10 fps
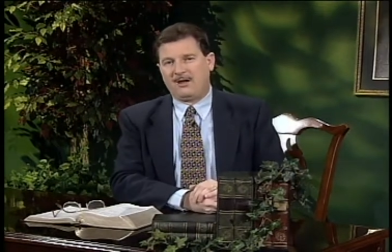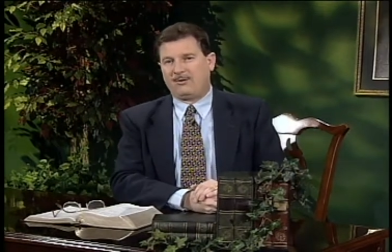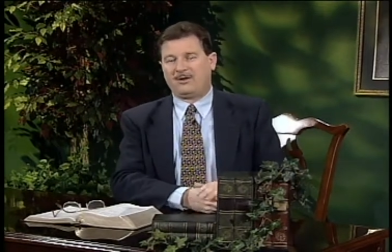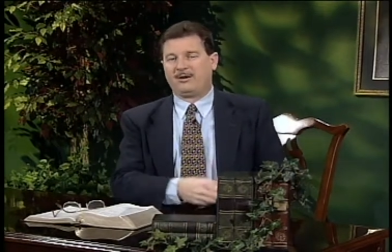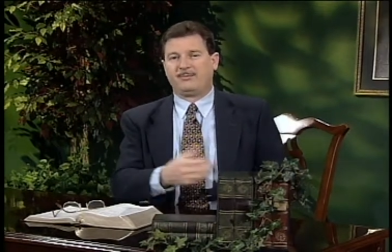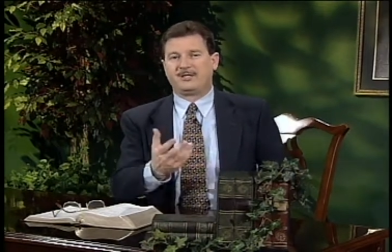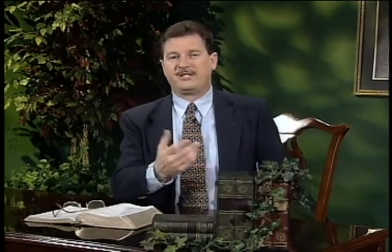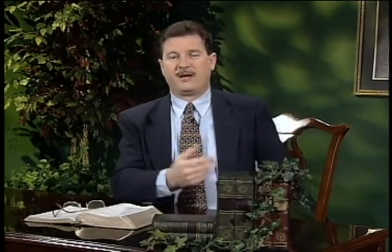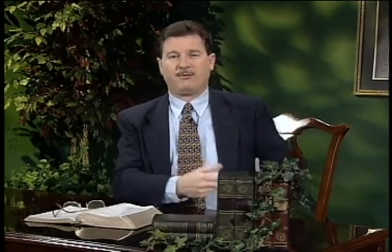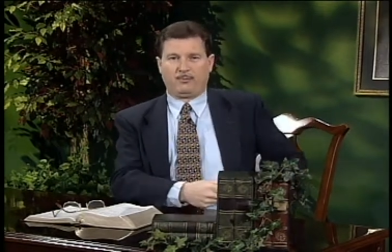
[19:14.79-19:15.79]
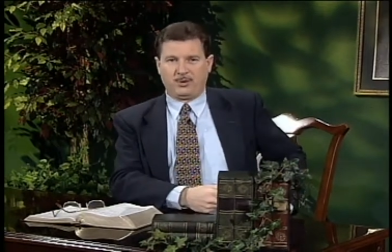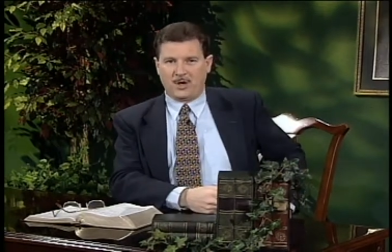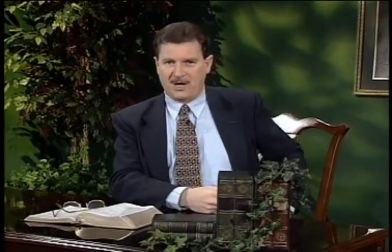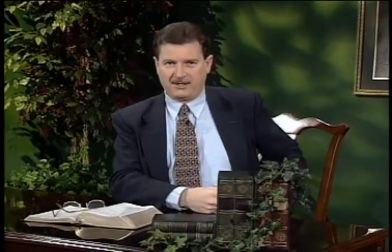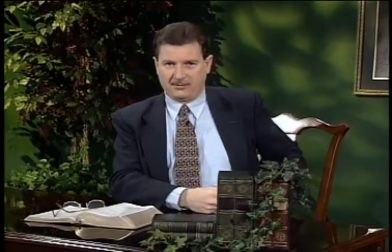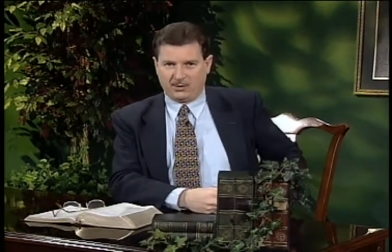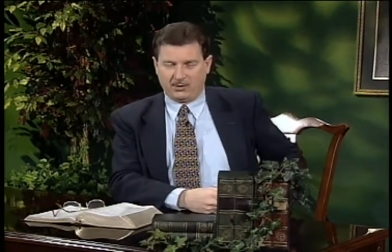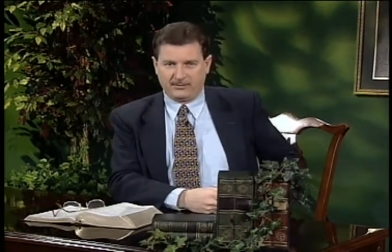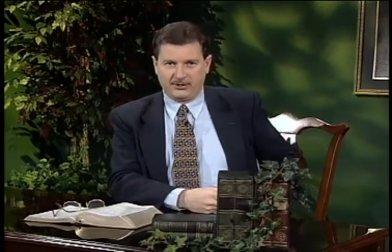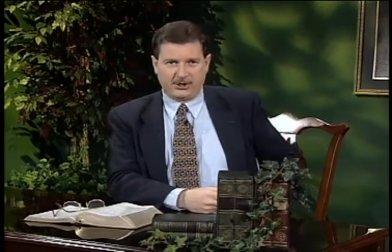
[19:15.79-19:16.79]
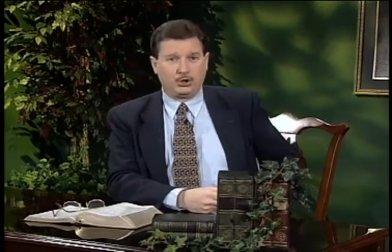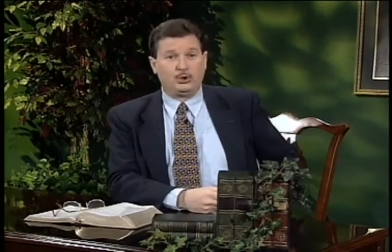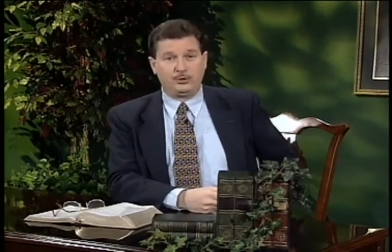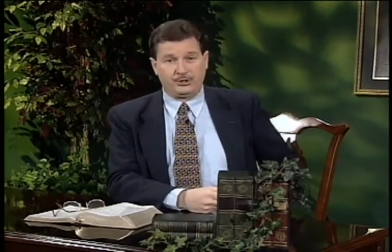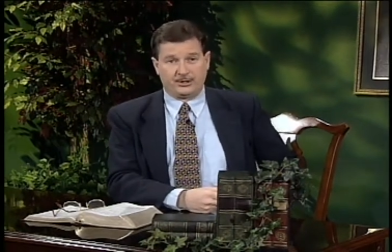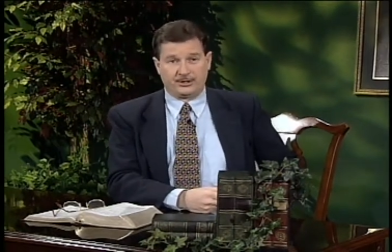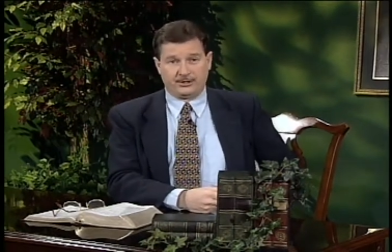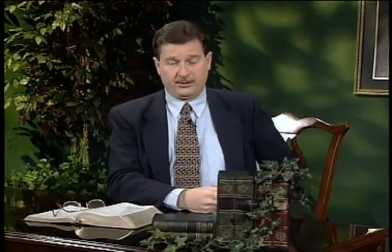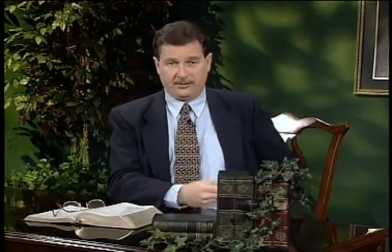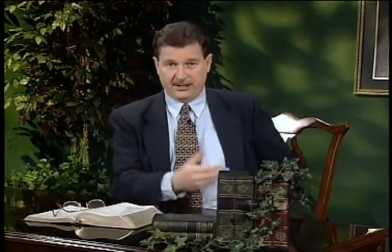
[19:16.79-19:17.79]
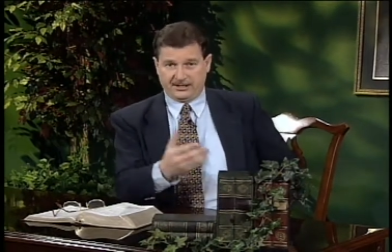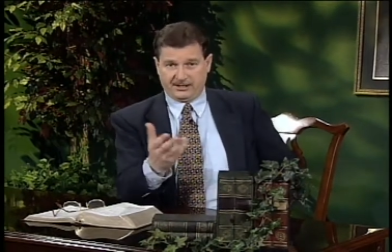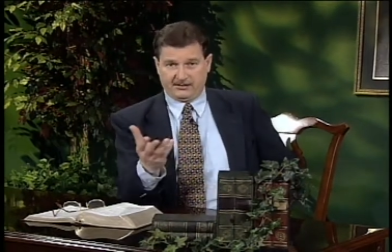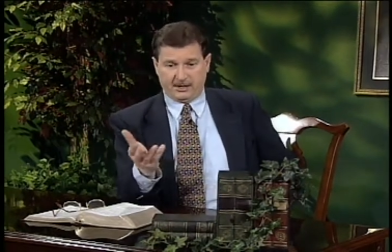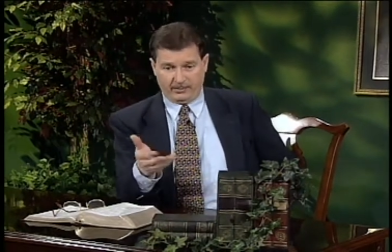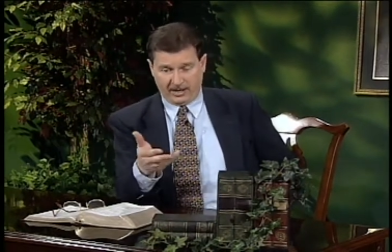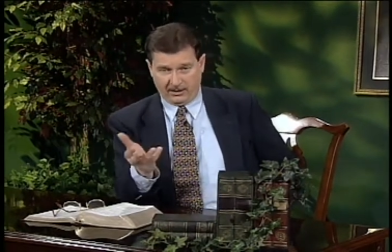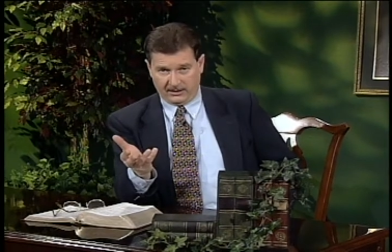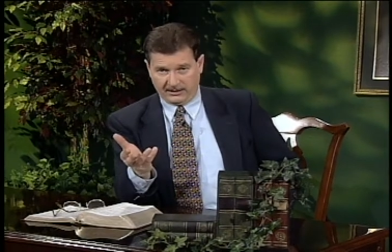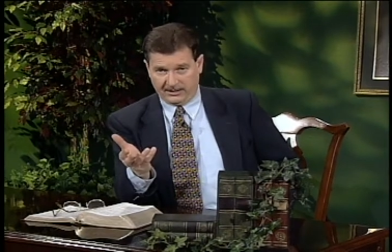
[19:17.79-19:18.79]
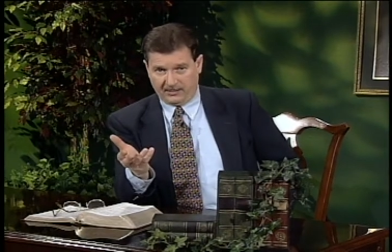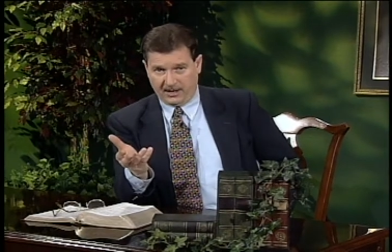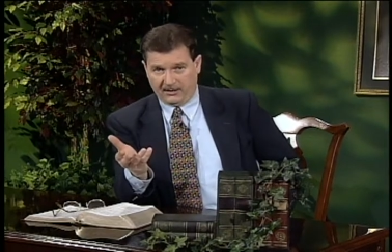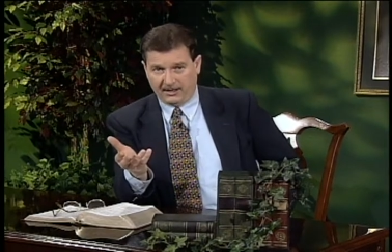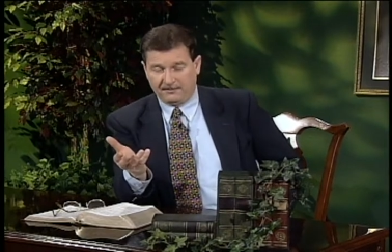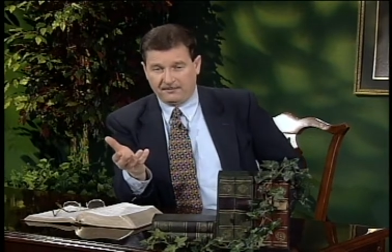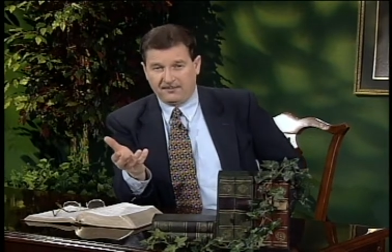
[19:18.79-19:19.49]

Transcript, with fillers: Well, there have been several plausible solutions to this apparent disparity,